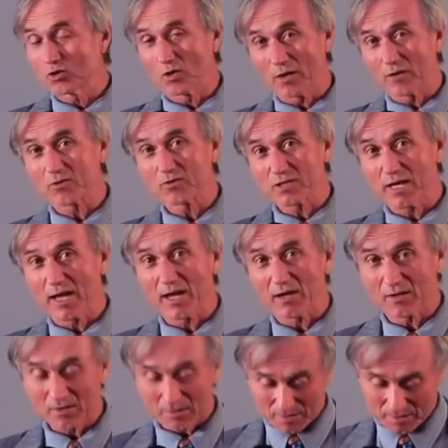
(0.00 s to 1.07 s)
you'll
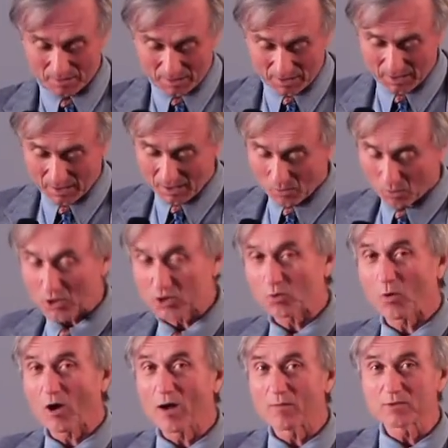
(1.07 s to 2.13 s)
understand what
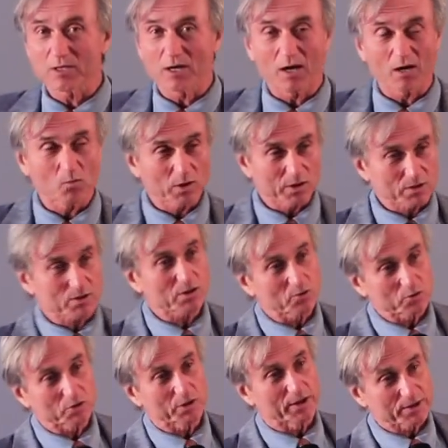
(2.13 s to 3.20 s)
your problems are and what the
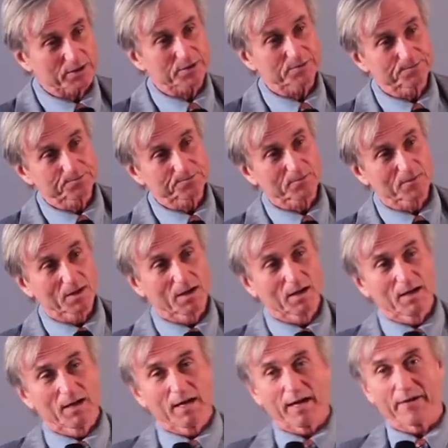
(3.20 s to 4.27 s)
solution is.
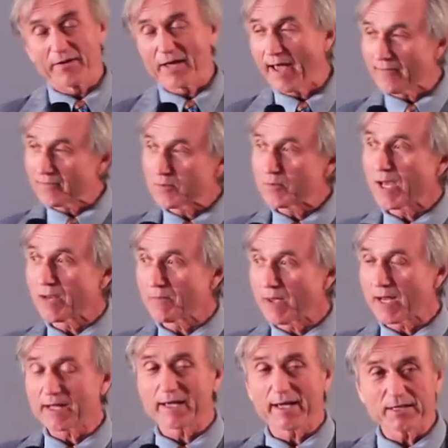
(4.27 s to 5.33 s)
If you have to be on
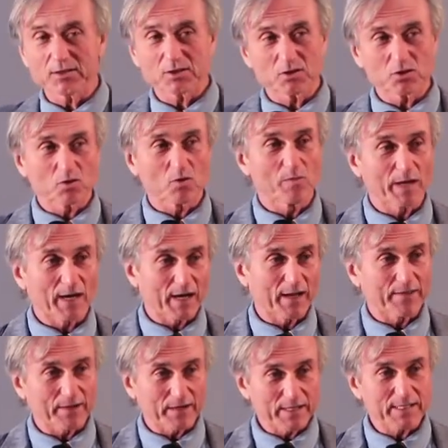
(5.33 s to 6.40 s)
medications, you'll be
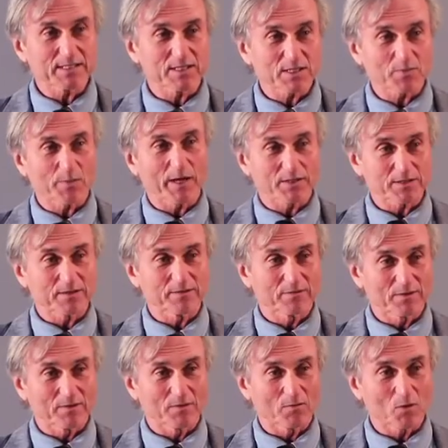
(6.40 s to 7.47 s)
on the least expensive,
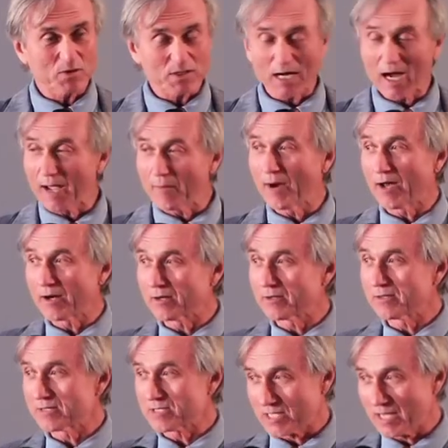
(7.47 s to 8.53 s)
the most time
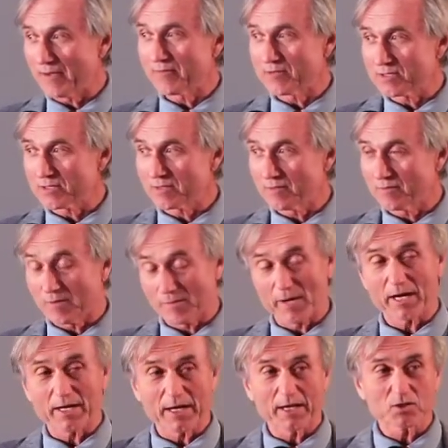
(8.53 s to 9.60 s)
honored, the safest of the
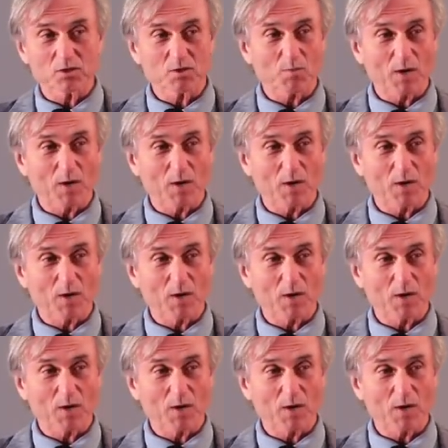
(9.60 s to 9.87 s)
medications